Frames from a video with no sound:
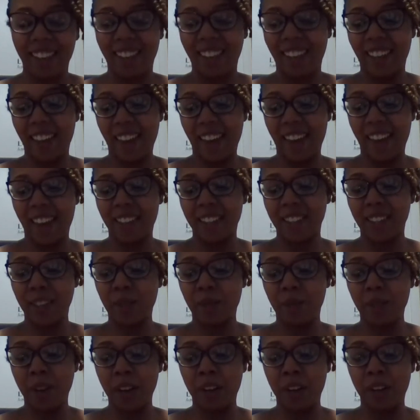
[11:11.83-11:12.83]
Yes,
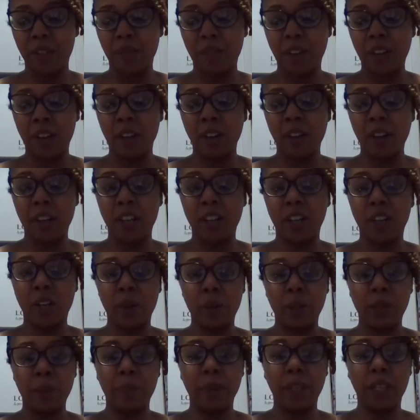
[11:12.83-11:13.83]
the runner, runner in a
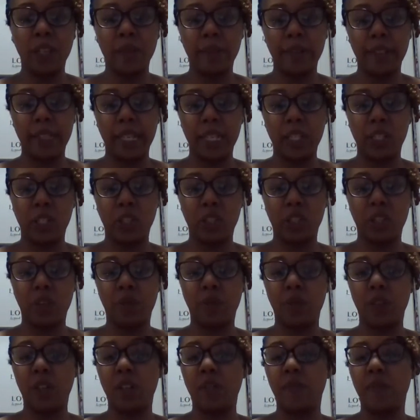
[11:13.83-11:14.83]
codependent
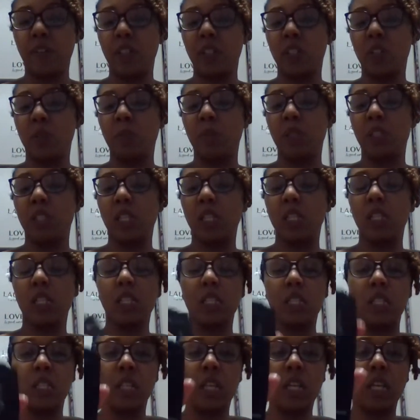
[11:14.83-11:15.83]
relationship, fear of intimacy,
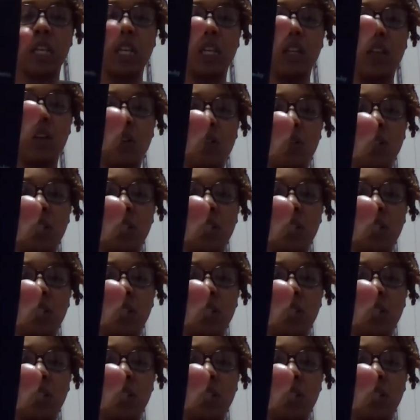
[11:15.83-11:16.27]
listen to ego.